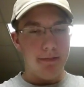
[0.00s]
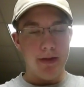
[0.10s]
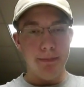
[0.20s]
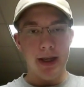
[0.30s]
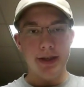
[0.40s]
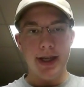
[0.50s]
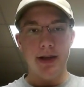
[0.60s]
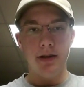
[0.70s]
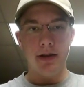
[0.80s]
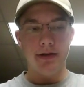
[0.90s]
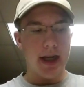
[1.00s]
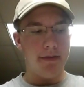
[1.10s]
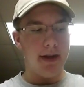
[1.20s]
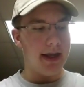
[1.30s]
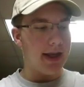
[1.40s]
flipping it down, it's on
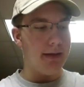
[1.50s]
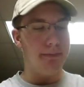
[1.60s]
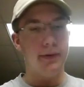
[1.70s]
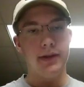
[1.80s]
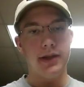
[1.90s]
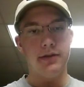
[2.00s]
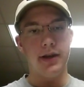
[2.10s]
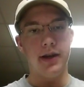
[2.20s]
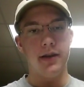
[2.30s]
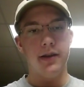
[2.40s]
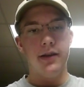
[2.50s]
safety. I can't pull this trigger.